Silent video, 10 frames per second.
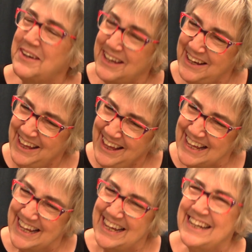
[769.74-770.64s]

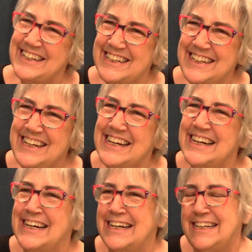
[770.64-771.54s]
good, good.
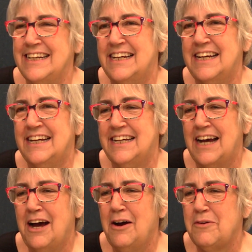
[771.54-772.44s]
I want to thank you.
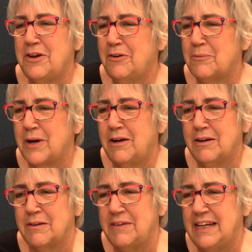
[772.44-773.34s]
Oh, you're
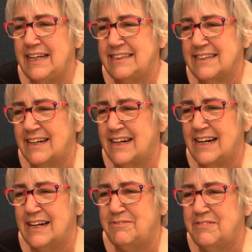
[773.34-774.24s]
welcome.
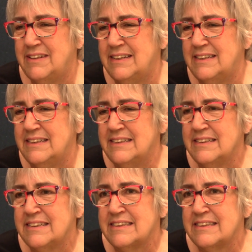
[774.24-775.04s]
Anytime. And again,